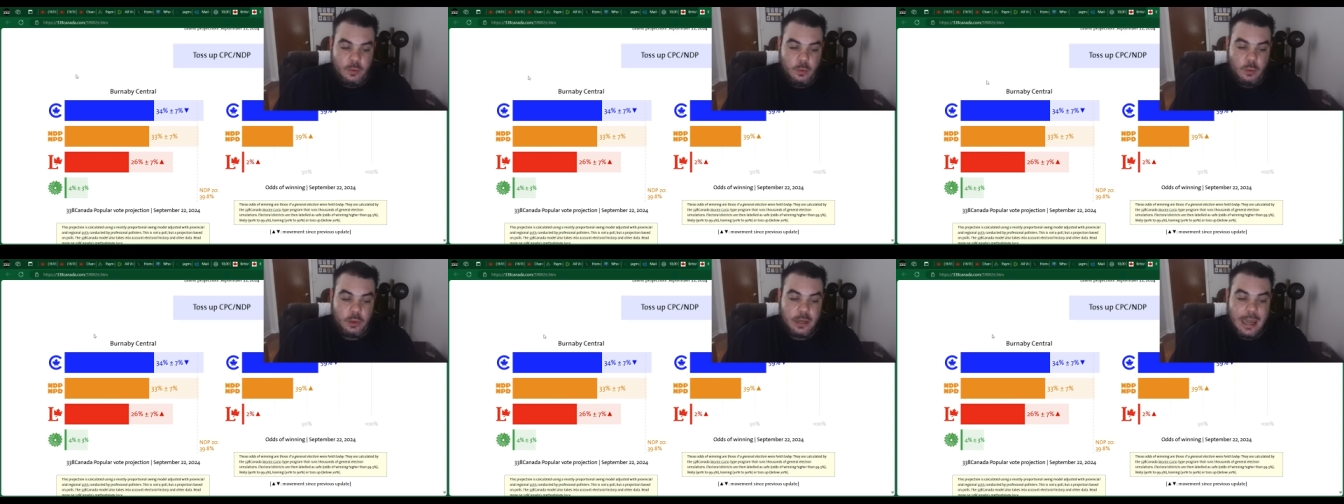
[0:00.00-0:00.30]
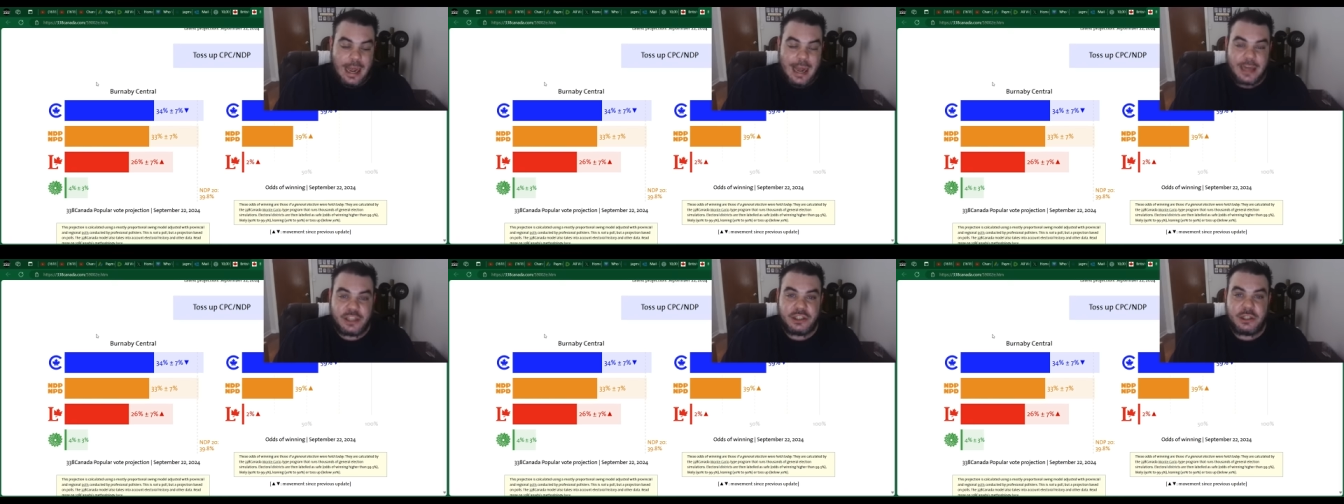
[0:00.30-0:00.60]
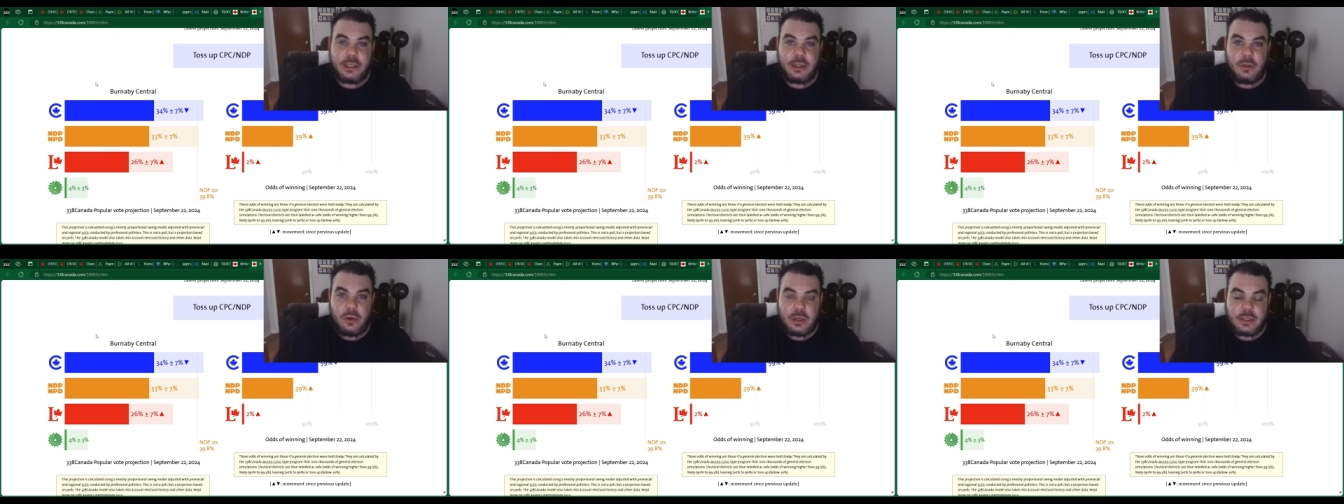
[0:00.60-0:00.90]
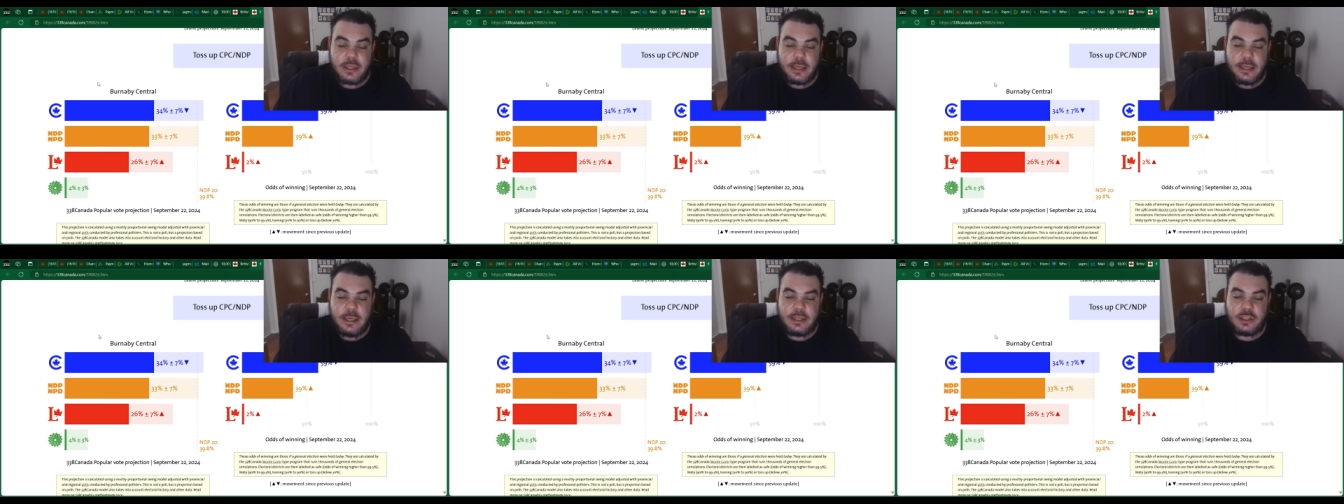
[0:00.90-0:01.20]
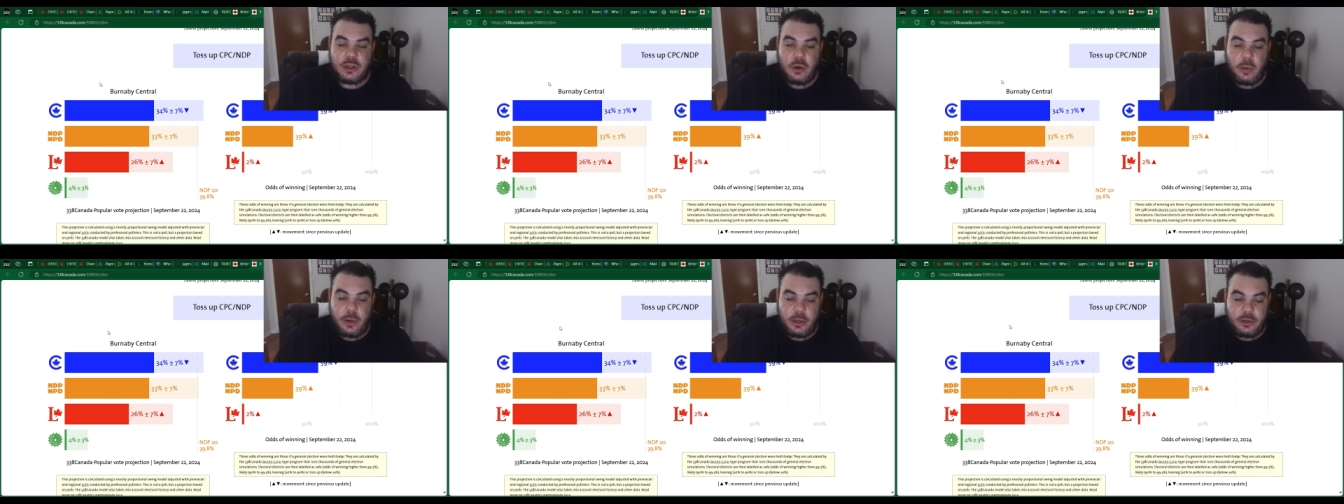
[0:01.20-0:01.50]
Well, it actually looks like
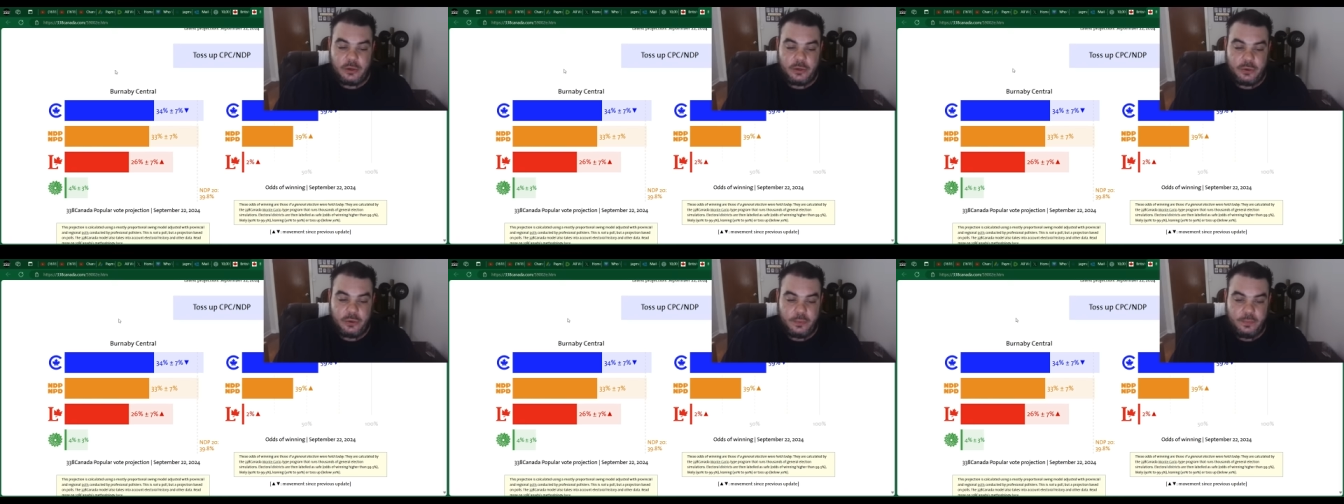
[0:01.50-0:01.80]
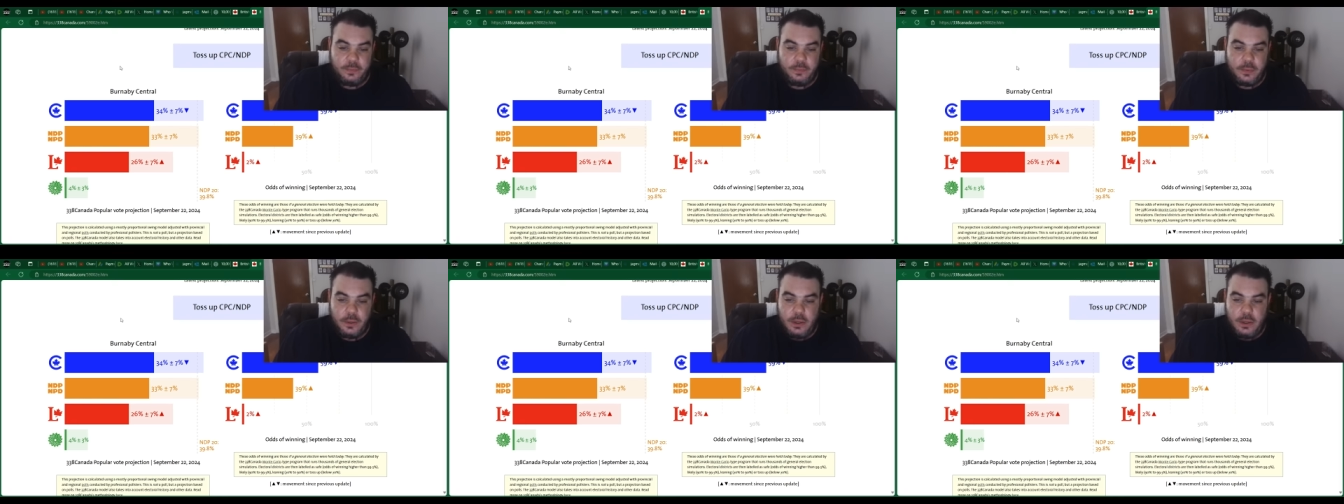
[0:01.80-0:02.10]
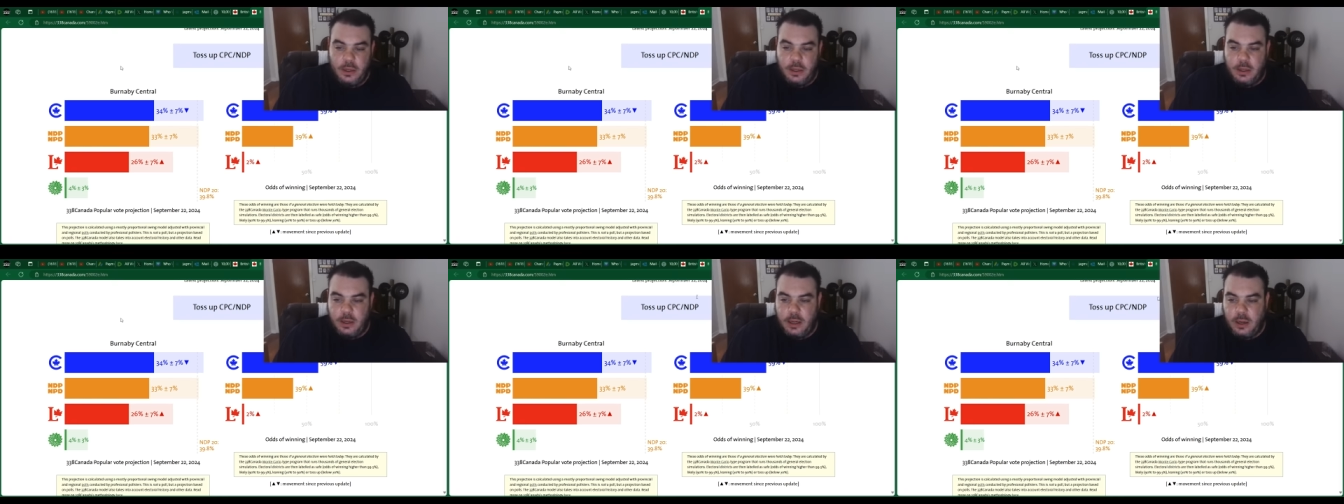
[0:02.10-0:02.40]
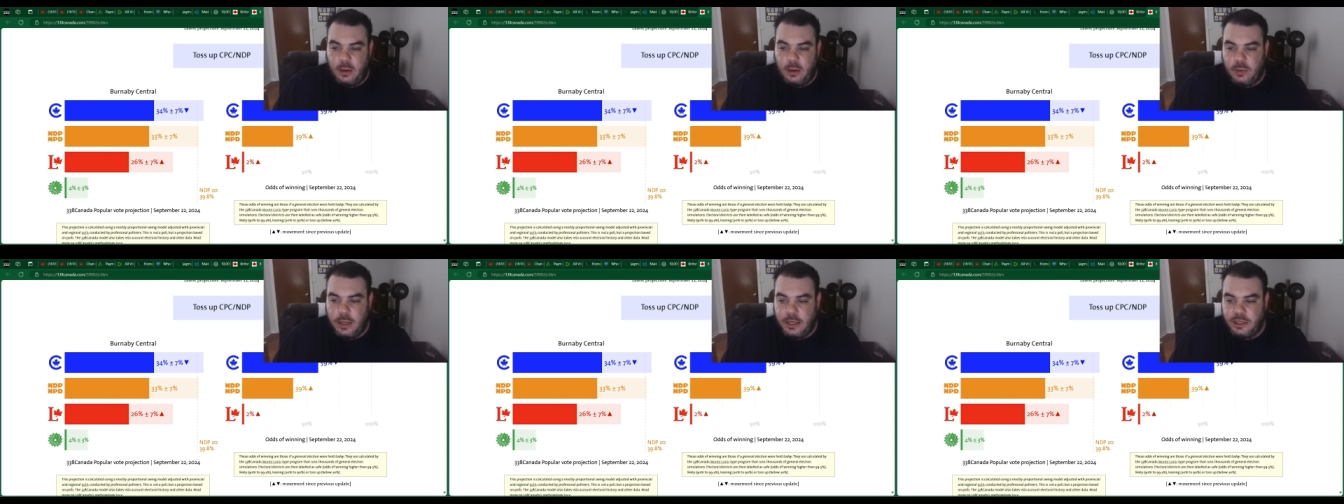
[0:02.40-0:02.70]
he's going to. Now,